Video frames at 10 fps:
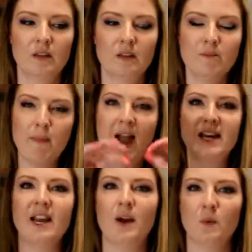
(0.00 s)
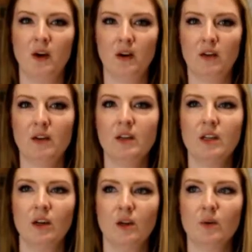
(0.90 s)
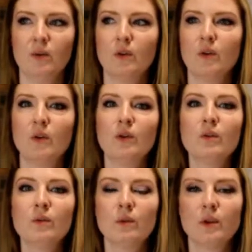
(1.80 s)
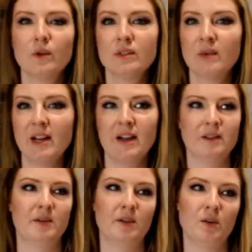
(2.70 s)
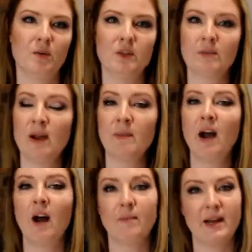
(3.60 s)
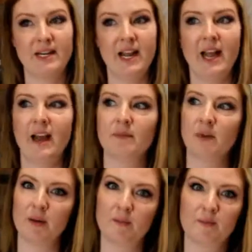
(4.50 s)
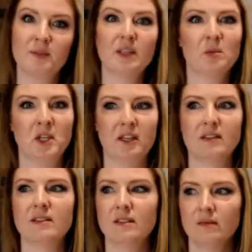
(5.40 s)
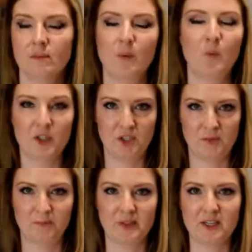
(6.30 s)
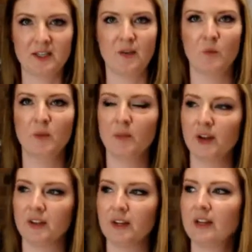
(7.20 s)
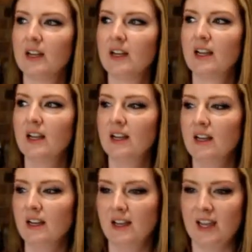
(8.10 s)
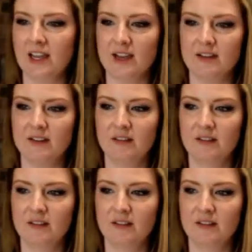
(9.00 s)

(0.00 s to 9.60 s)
my network, who is my husband, who is my mom, my dad, my siblings, which I just have one brother, and